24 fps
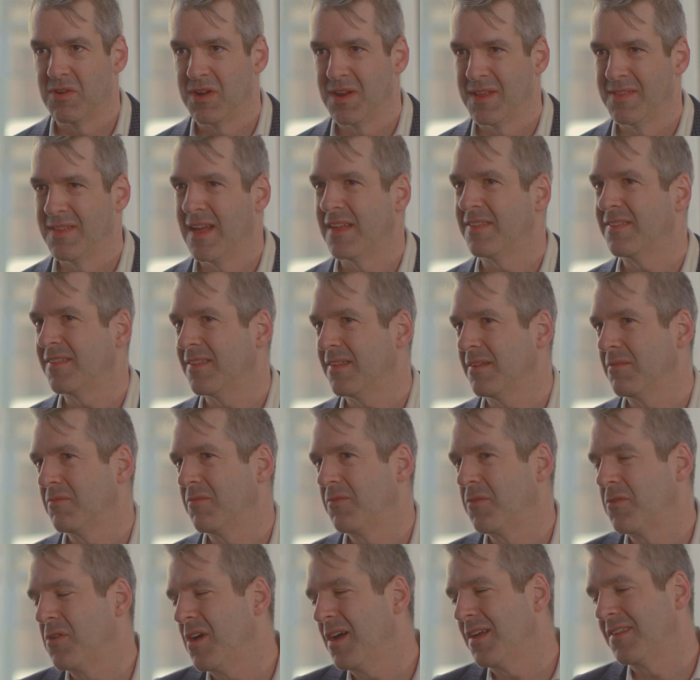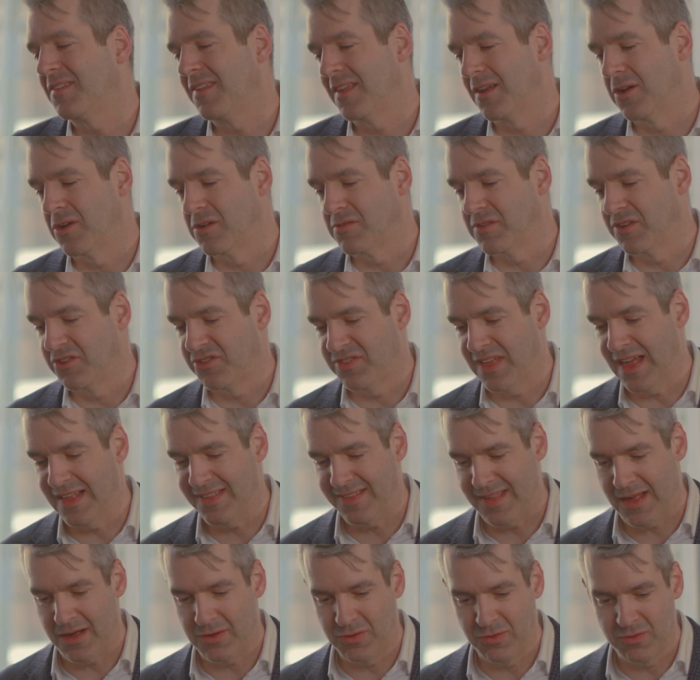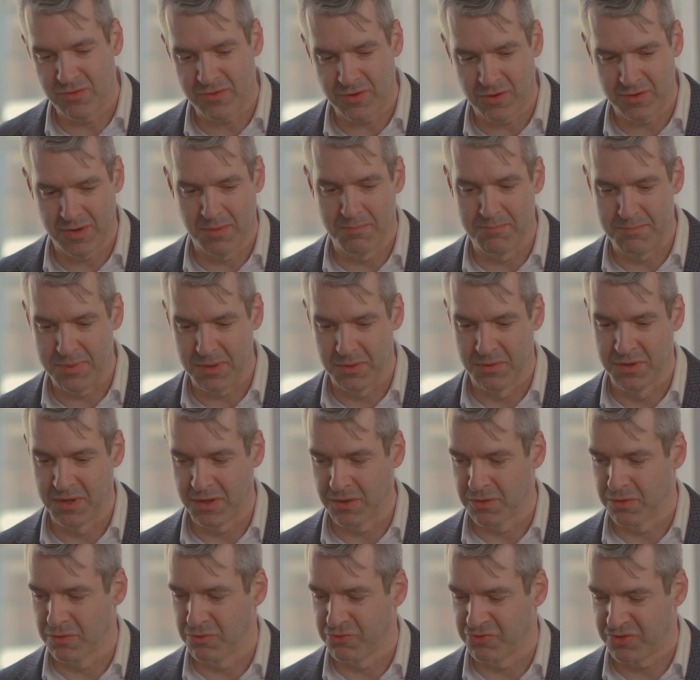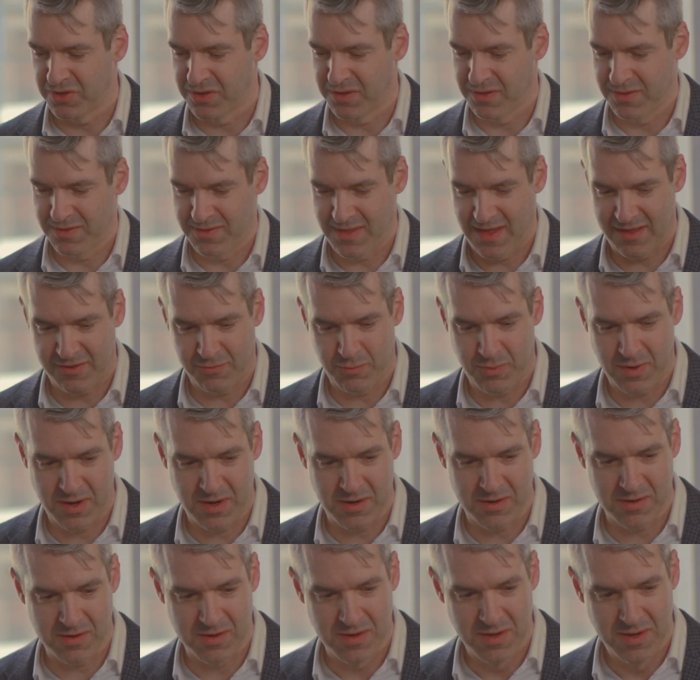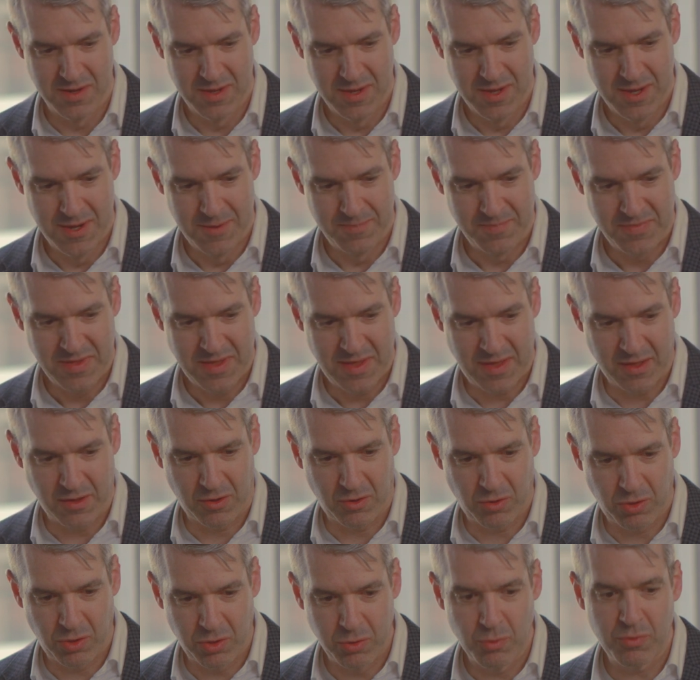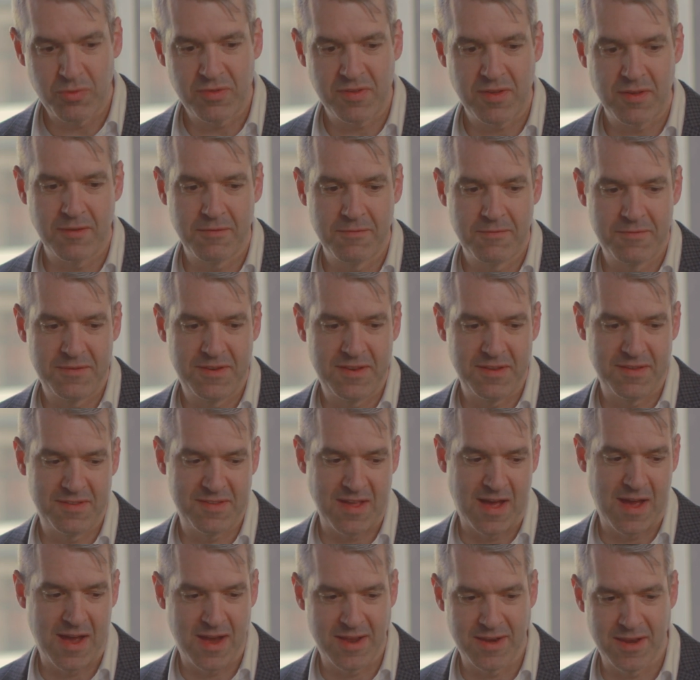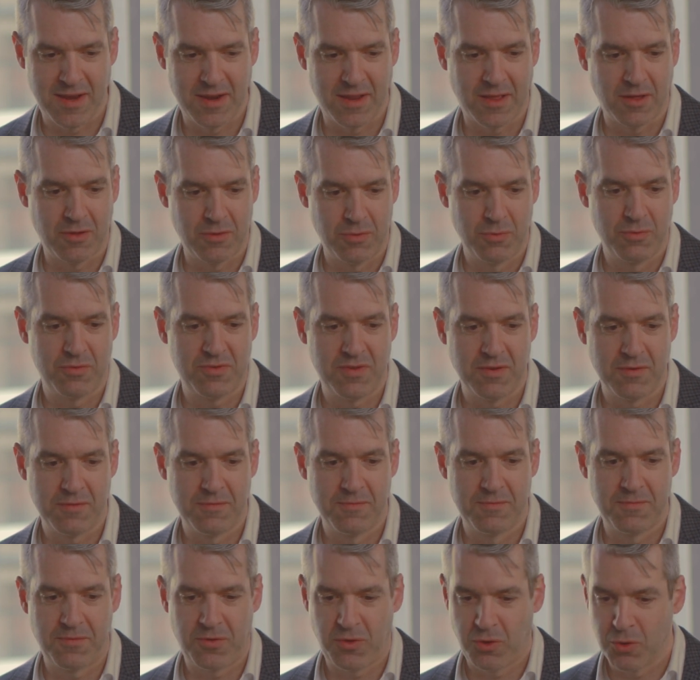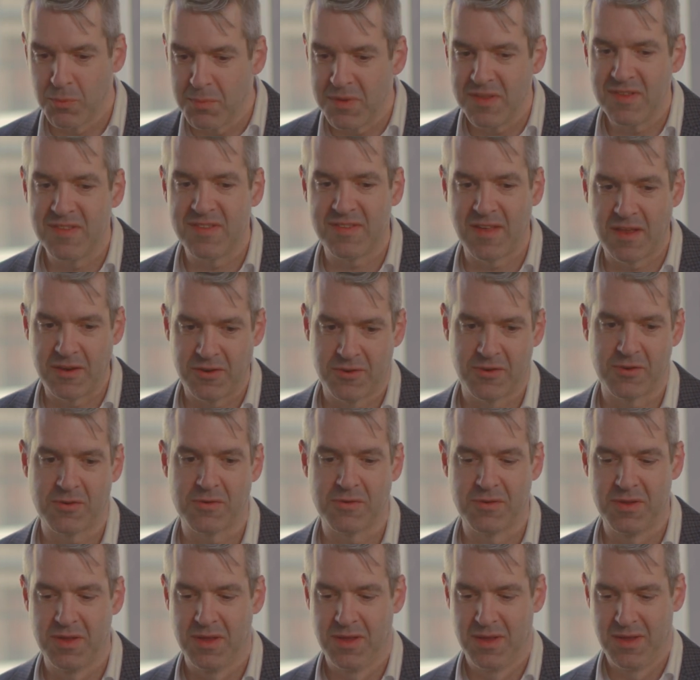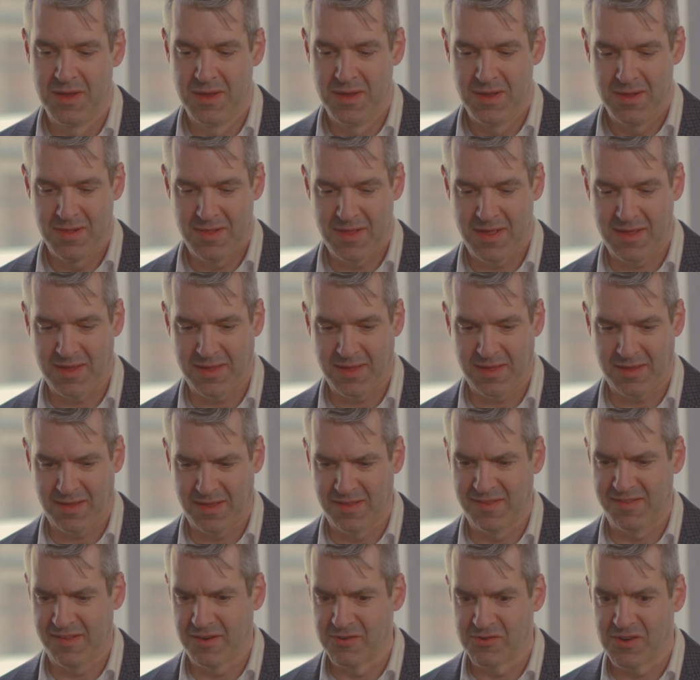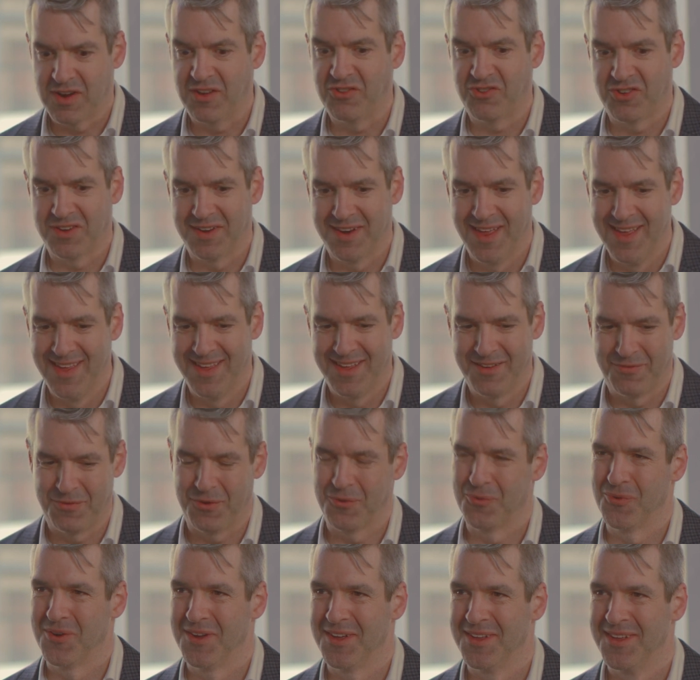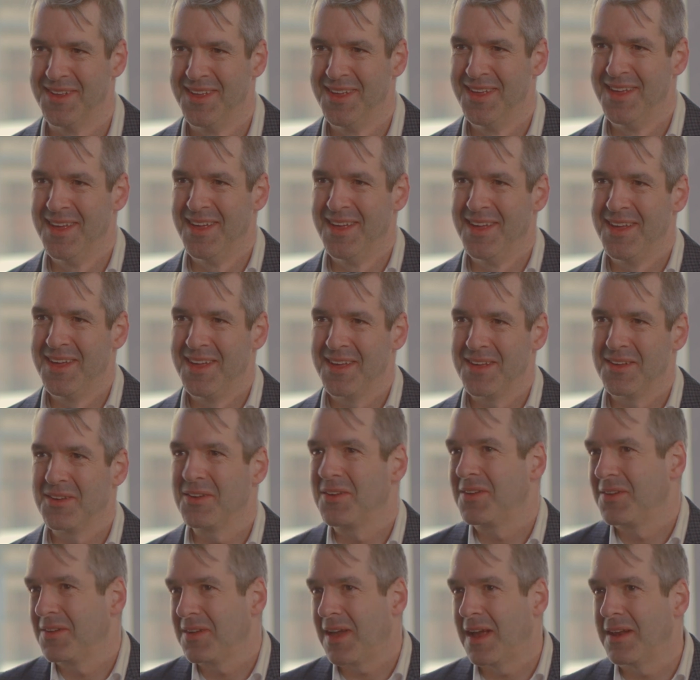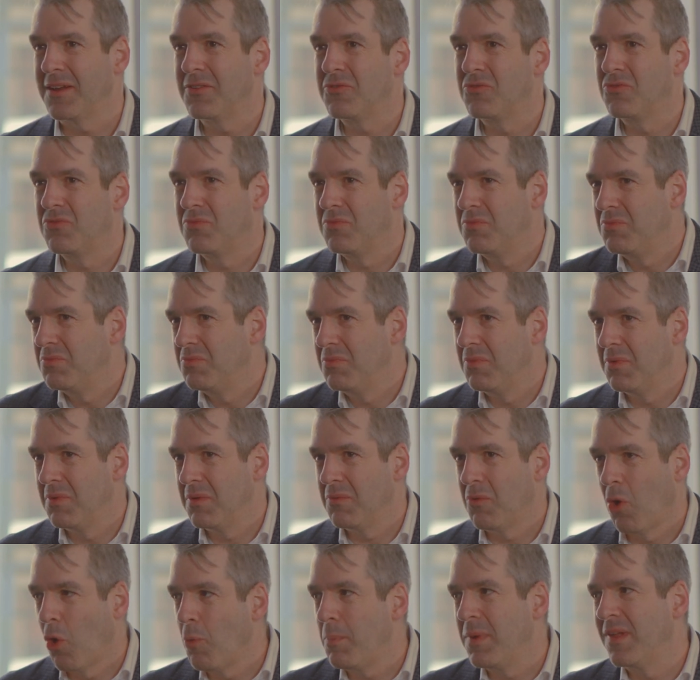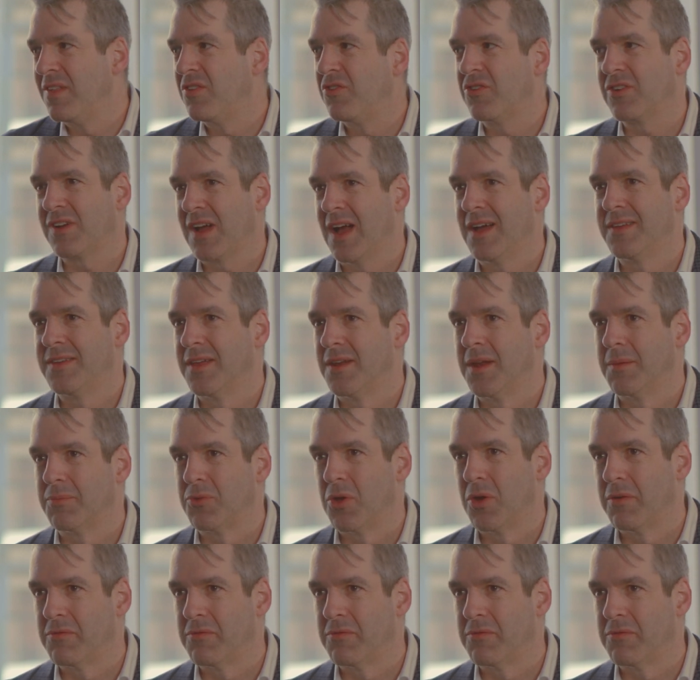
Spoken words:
right? And that's, for us at Artreach, that's how you start to build inclusion. That's where inclusive design and inclusive human-centered like consideration, if you will, kind of opens your content up to